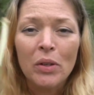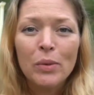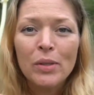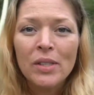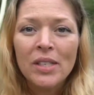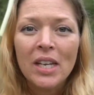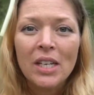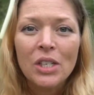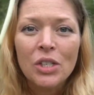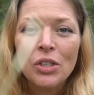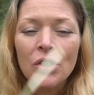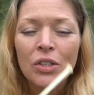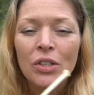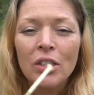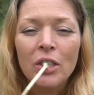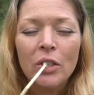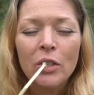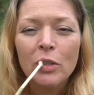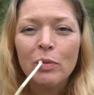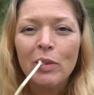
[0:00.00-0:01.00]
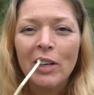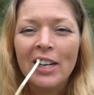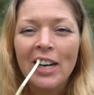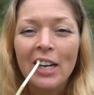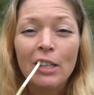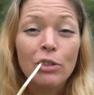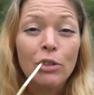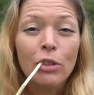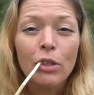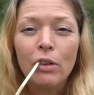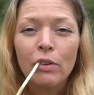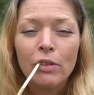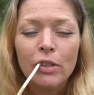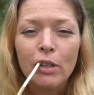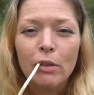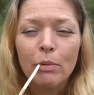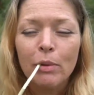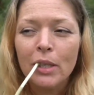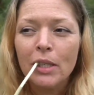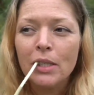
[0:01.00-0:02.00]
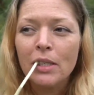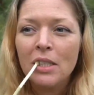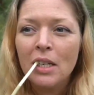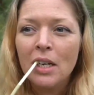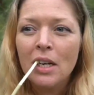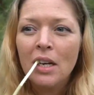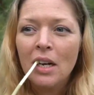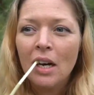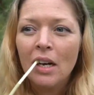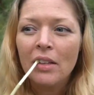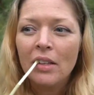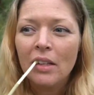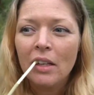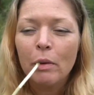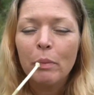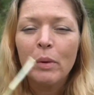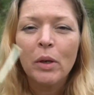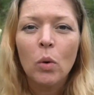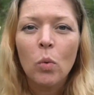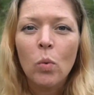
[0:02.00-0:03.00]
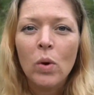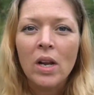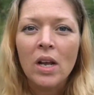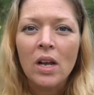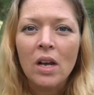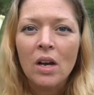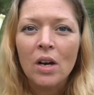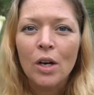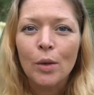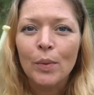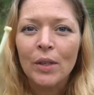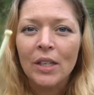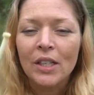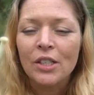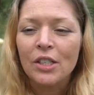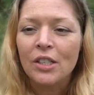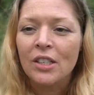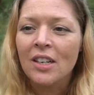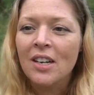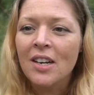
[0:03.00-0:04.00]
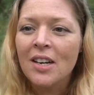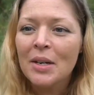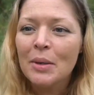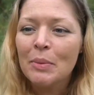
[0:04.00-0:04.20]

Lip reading: Use nature, use my natural clove toothpaste. I think that would be a winning combination.